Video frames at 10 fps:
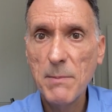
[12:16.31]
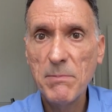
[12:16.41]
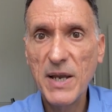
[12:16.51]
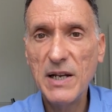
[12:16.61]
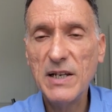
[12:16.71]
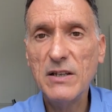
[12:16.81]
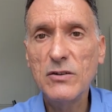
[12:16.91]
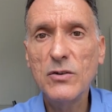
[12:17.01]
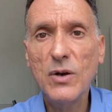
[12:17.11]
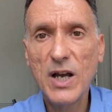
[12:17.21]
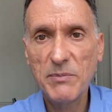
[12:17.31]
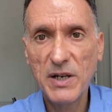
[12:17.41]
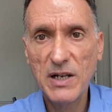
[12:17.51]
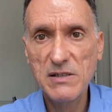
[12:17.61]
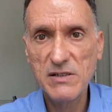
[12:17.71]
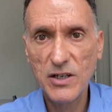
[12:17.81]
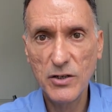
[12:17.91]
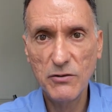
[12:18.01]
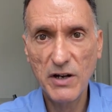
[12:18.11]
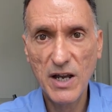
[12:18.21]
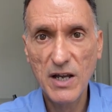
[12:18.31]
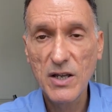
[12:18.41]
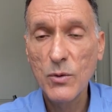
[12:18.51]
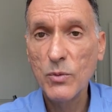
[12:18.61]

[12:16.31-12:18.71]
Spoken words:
may lead to hypercalciuria